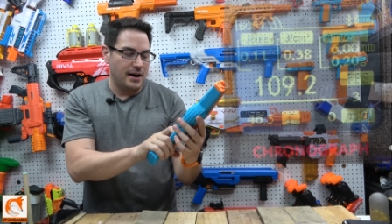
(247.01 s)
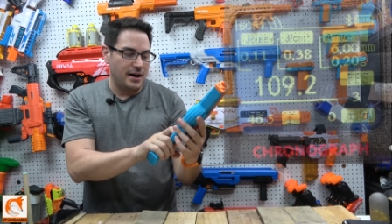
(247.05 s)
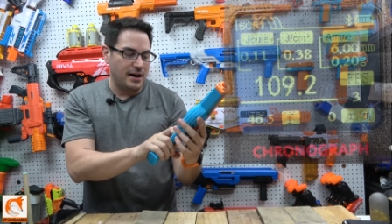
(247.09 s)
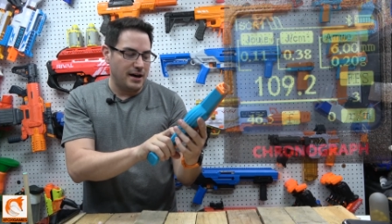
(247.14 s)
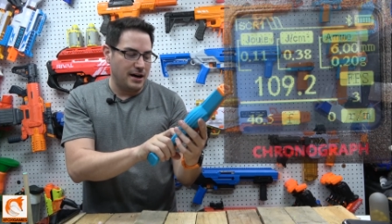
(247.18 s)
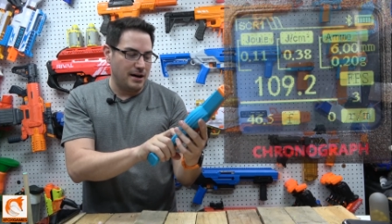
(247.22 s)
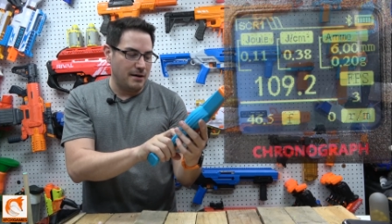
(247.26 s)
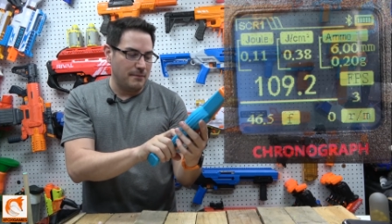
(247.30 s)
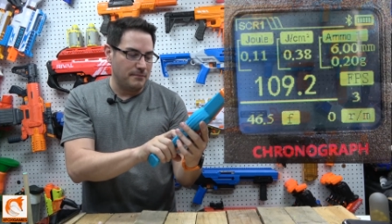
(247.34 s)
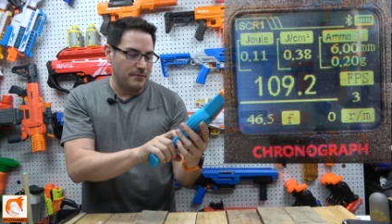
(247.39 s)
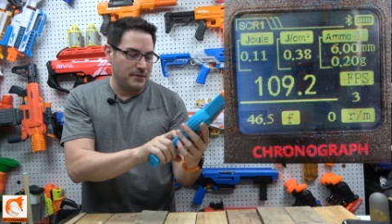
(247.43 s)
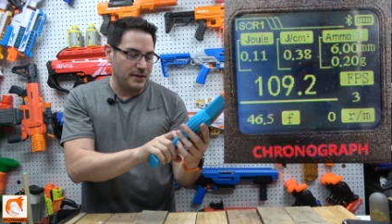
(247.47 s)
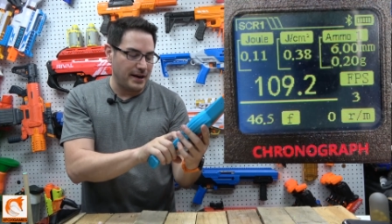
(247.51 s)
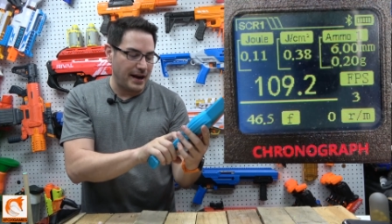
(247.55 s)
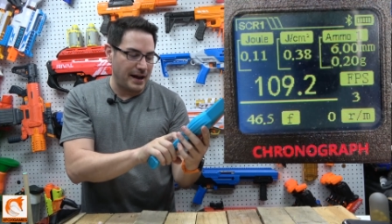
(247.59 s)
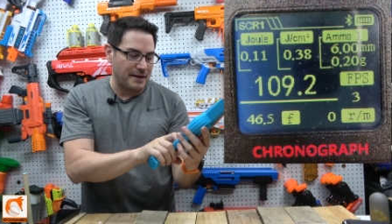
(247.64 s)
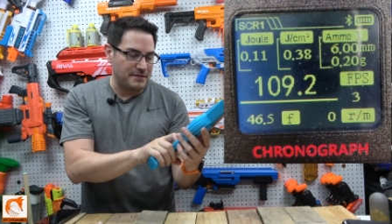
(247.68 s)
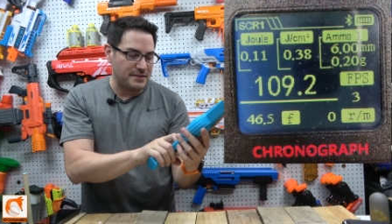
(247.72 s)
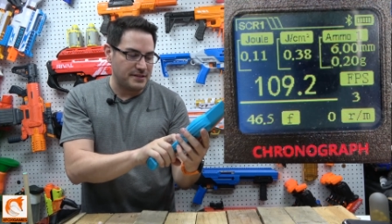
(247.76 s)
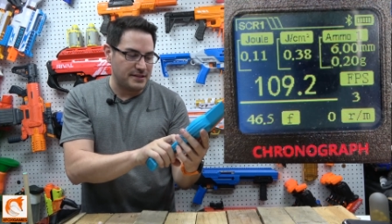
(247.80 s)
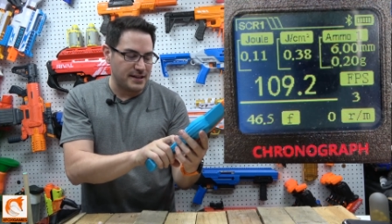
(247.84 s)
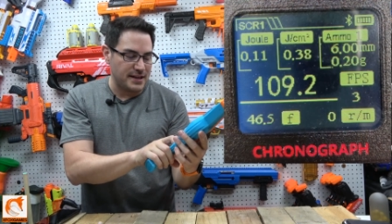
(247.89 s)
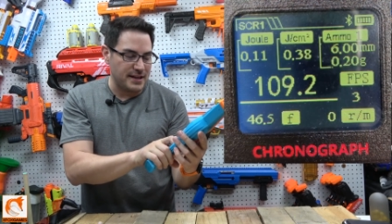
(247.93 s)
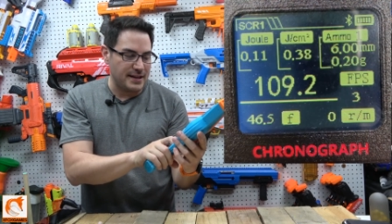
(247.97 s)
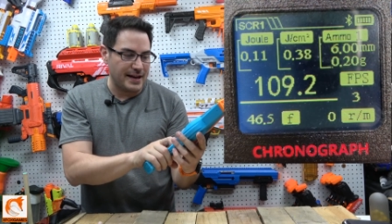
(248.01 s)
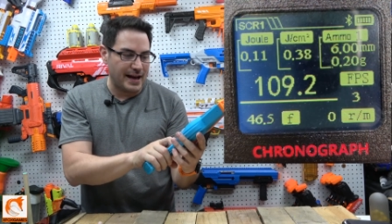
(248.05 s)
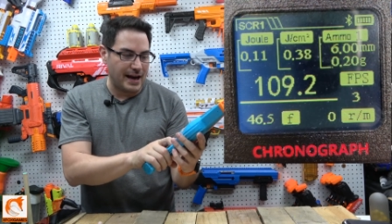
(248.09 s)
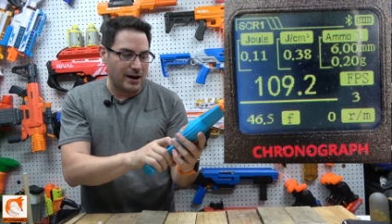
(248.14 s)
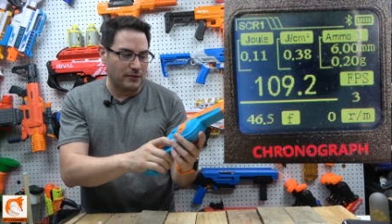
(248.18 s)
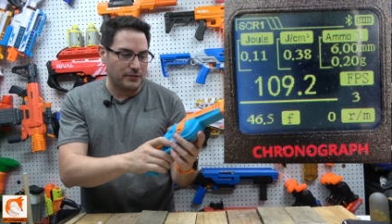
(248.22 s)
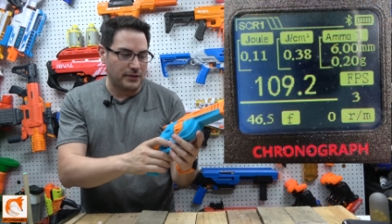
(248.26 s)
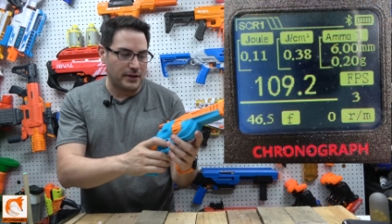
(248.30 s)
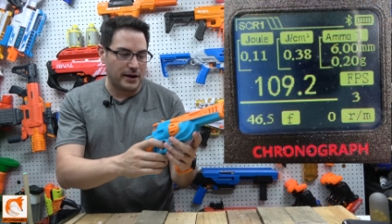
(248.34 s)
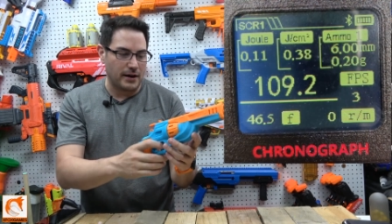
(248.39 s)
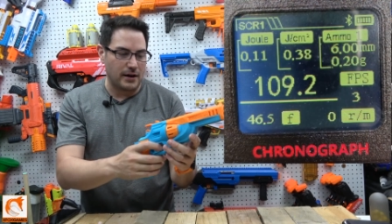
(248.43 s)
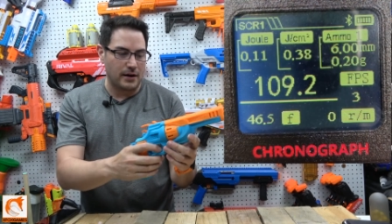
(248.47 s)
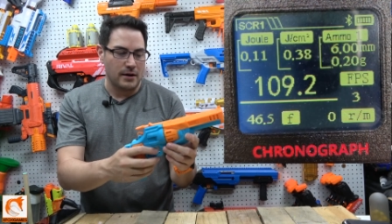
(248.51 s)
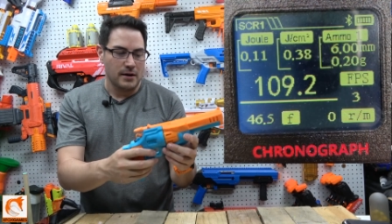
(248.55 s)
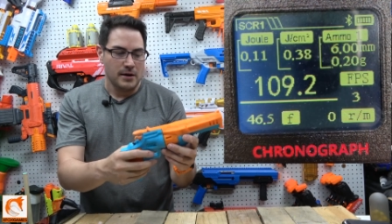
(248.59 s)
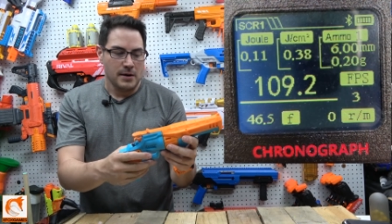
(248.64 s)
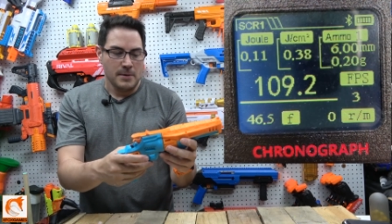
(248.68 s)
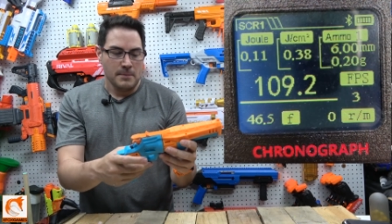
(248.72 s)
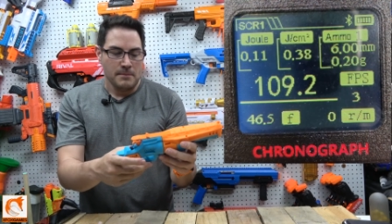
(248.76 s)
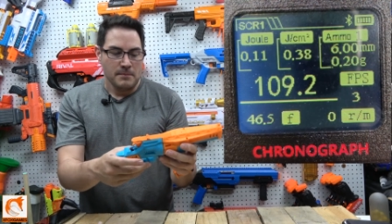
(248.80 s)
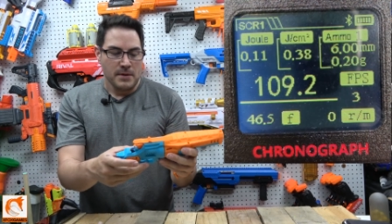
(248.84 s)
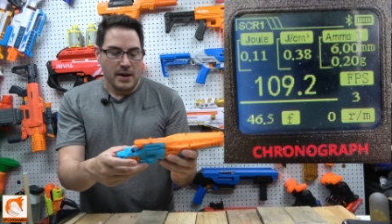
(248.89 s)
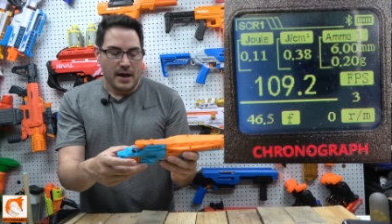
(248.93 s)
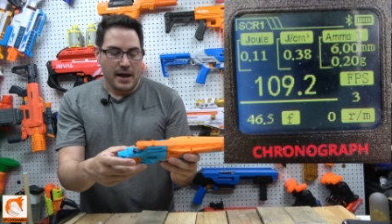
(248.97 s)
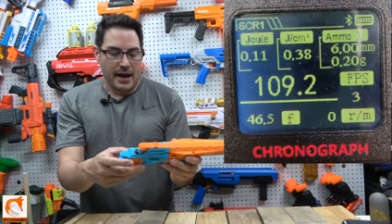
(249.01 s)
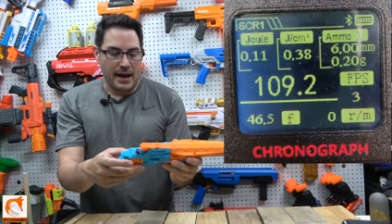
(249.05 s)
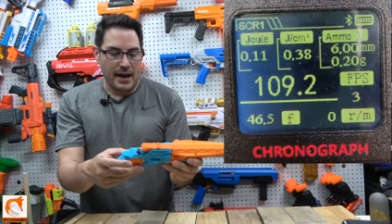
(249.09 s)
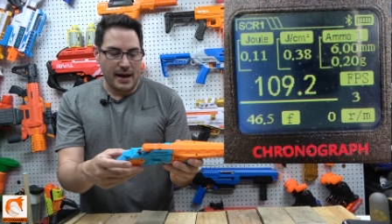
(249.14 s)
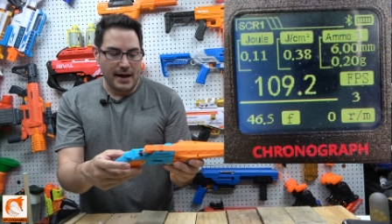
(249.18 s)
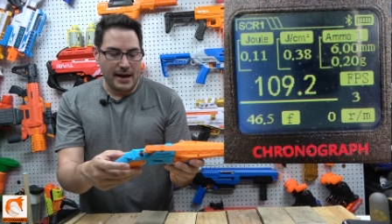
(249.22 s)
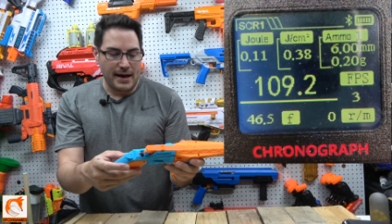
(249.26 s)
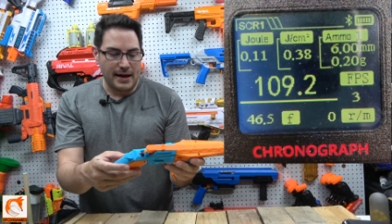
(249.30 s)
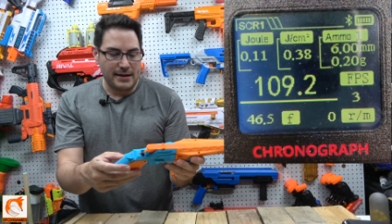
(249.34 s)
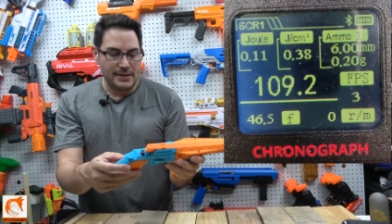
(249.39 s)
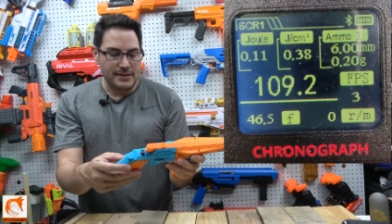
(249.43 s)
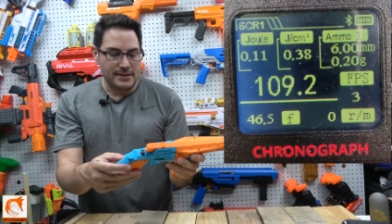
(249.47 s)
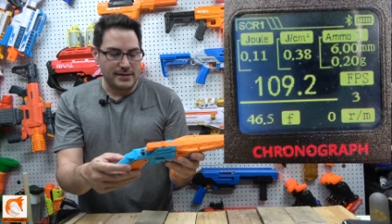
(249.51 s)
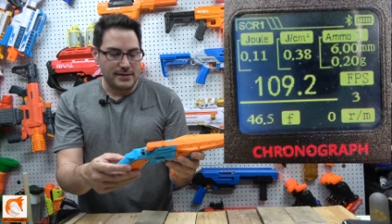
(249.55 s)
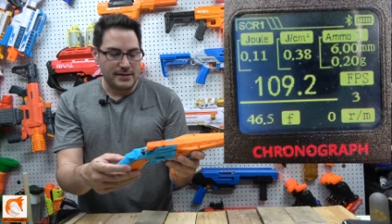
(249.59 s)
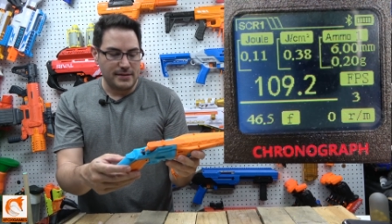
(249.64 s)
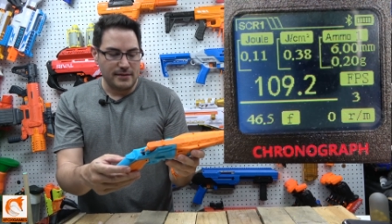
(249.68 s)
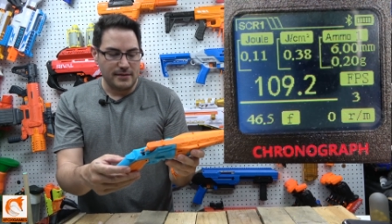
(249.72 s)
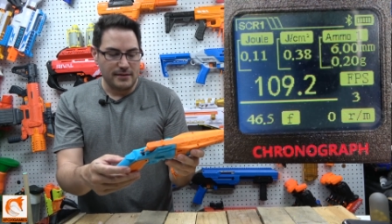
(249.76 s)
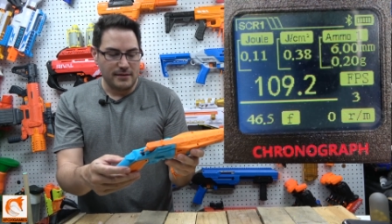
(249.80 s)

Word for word: um, that I've seen out there. And